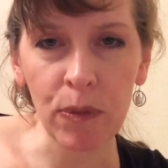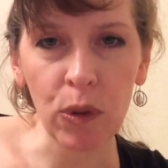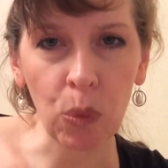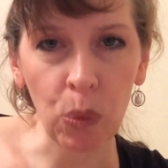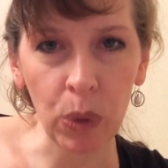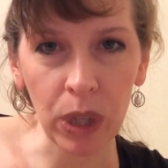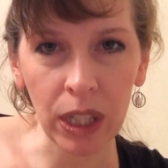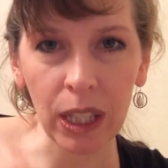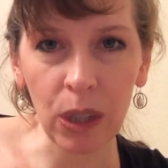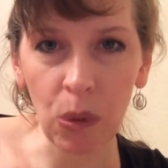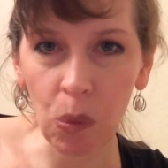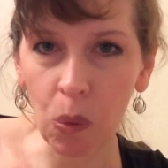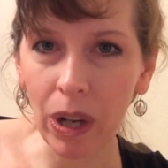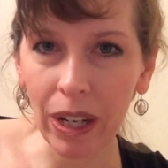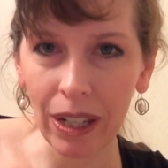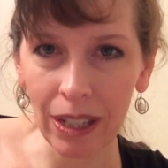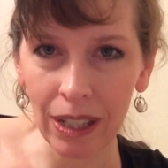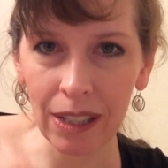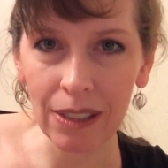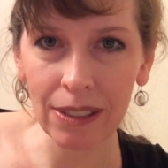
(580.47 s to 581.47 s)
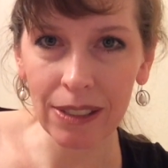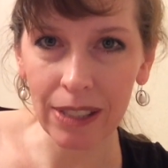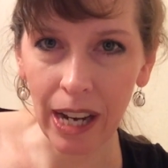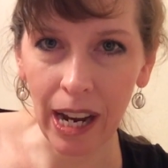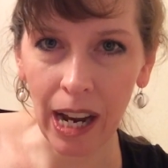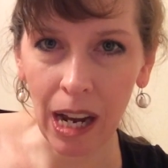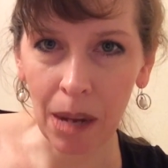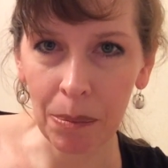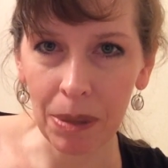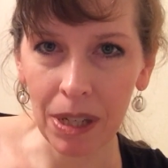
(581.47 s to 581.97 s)
Really what needs to
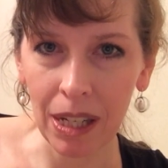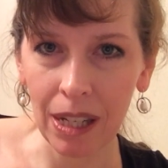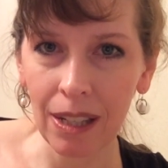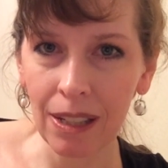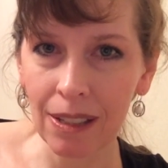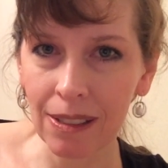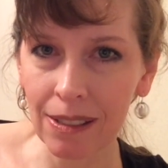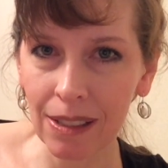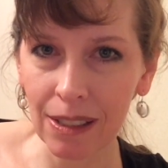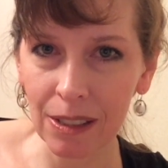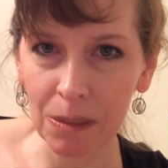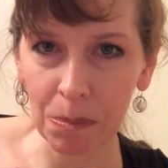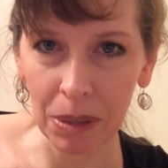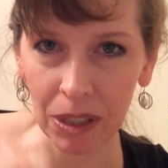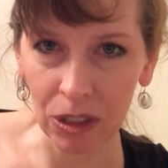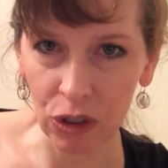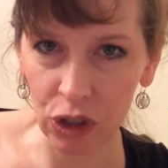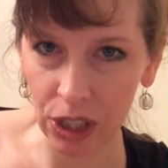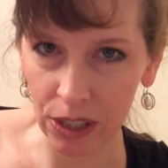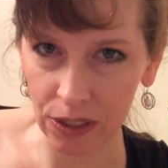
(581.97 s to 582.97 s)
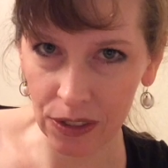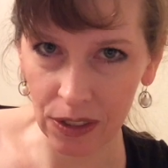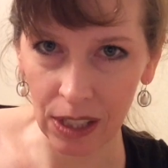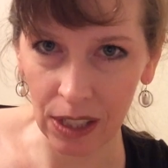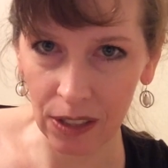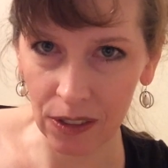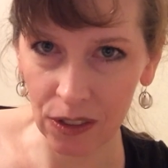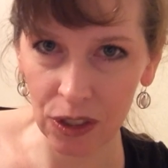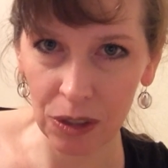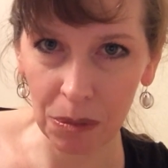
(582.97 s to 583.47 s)
happen is this bill just
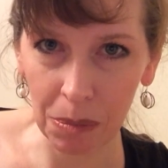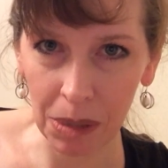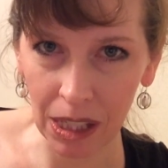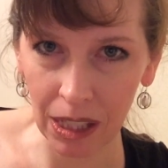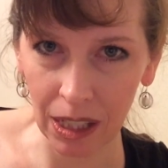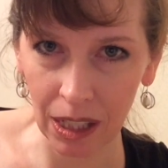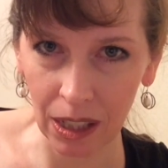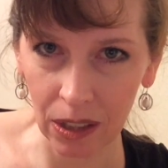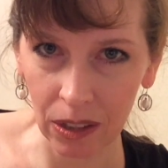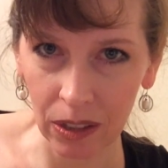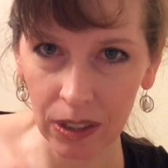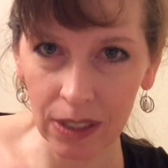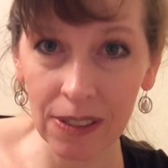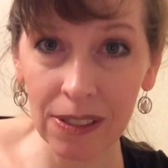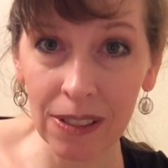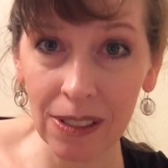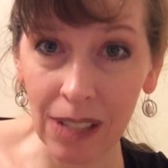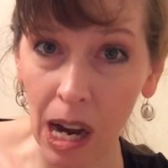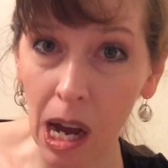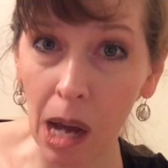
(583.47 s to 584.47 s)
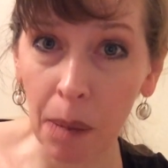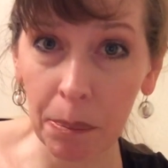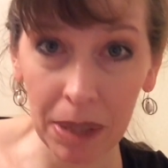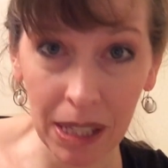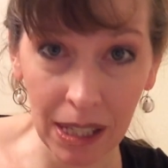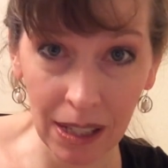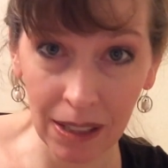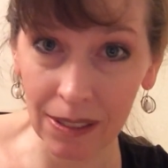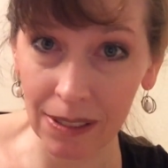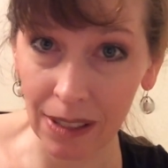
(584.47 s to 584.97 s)
needs to be killed. Stop
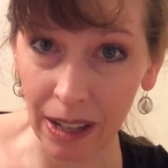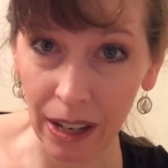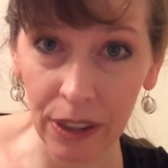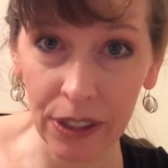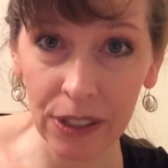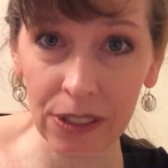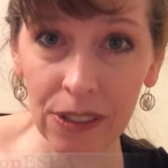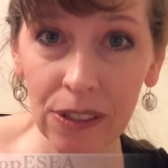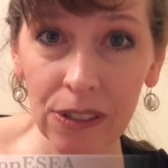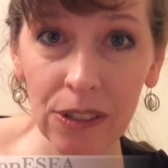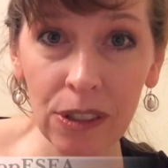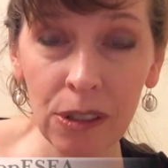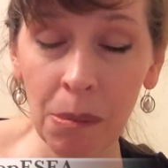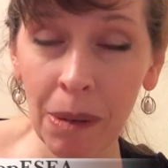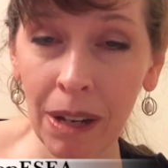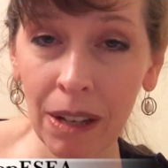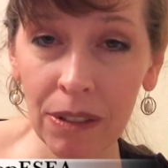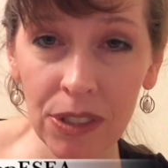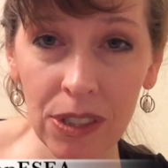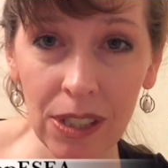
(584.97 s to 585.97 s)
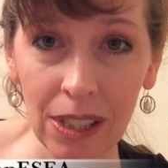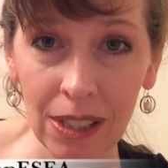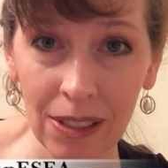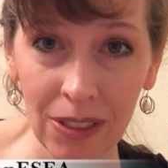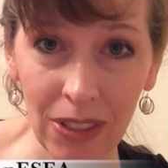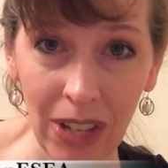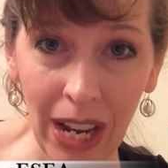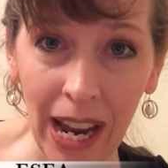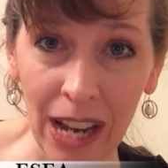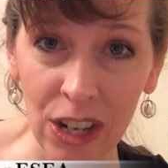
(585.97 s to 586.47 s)
ESEA. This is, you may have seen
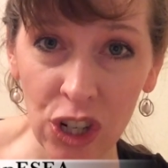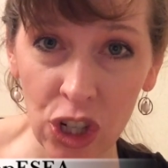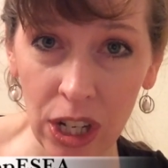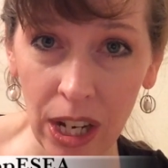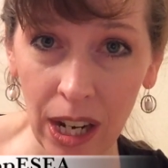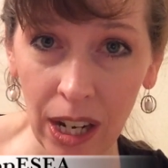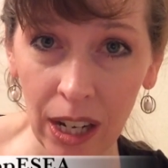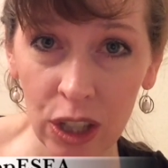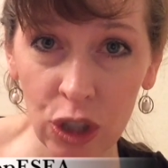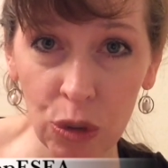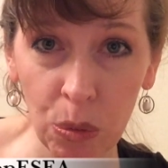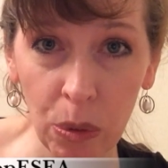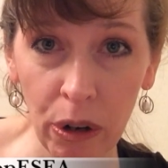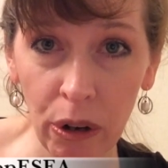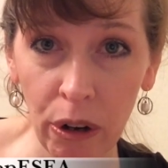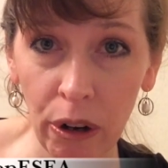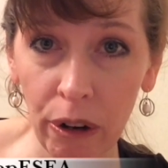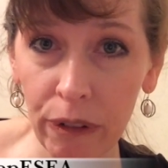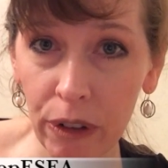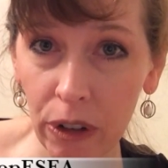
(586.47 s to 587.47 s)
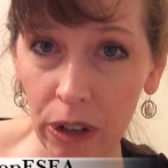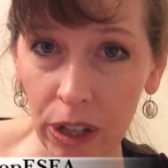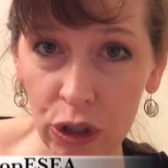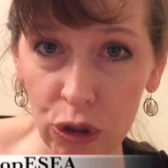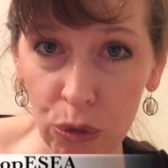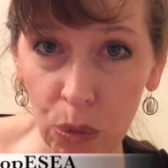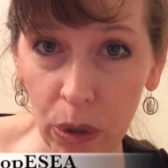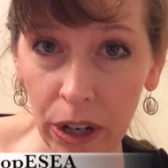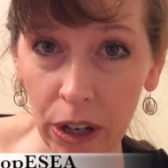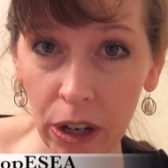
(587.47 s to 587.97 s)
this hashtag on Twitter if you're on
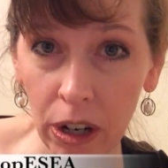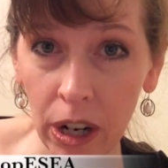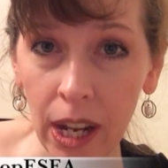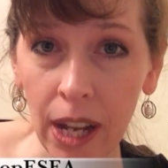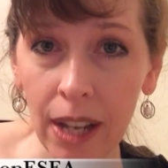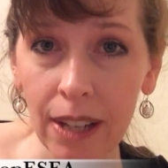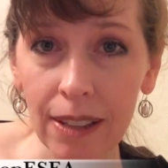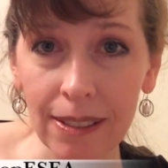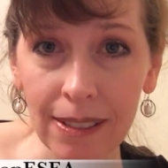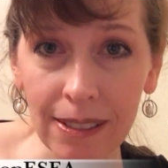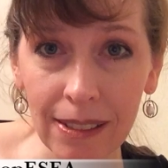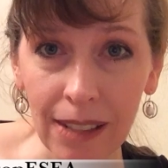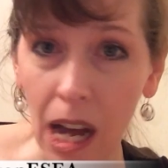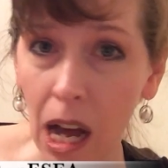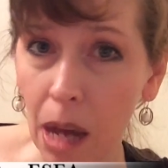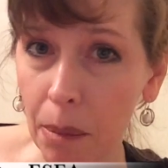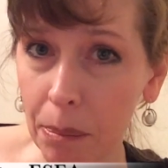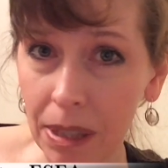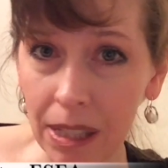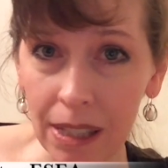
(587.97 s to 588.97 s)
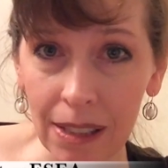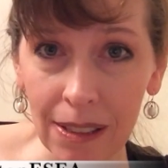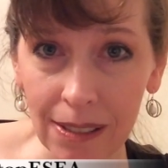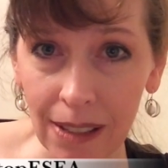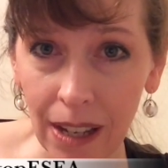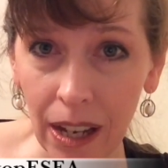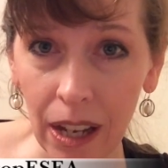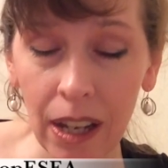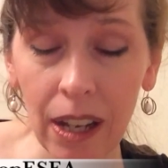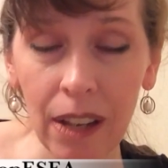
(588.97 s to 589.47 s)
Twitter, stop
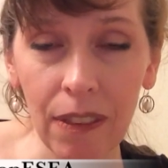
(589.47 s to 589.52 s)
ESEA.